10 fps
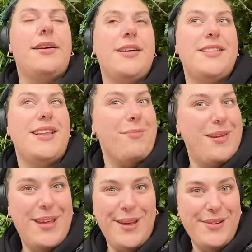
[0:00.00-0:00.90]
So that'll be
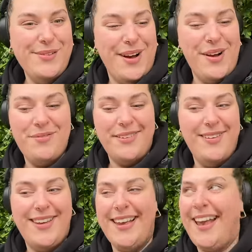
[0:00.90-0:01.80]
cute.
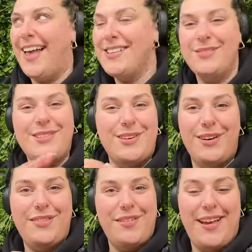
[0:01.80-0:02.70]
Hopefully we can get some
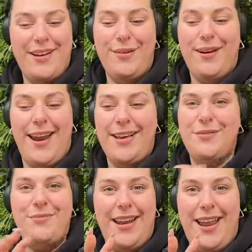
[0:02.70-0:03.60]
sort of event organized
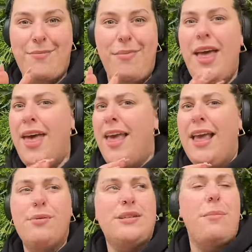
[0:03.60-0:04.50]
with me and him.
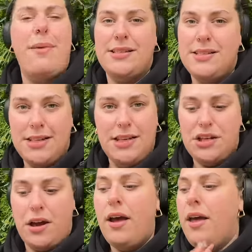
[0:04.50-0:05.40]
He was an amazing
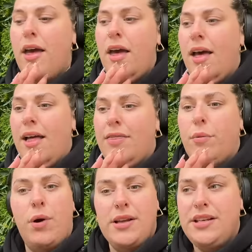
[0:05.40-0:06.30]
teacher. The
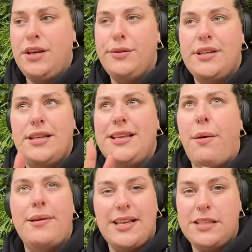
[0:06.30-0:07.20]
words he uses,
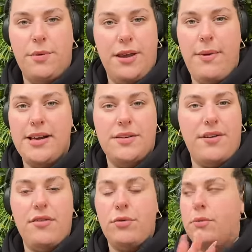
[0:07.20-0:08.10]
how accessible he makes it for
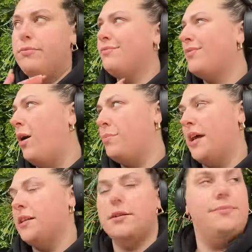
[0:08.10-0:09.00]
everyone.
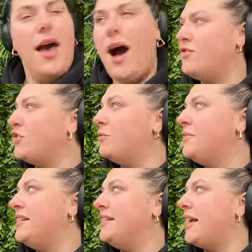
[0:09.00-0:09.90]
Obsessed. I've just come to
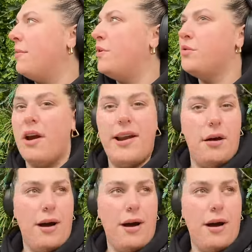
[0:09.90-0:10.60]
Deansgate Muse right now.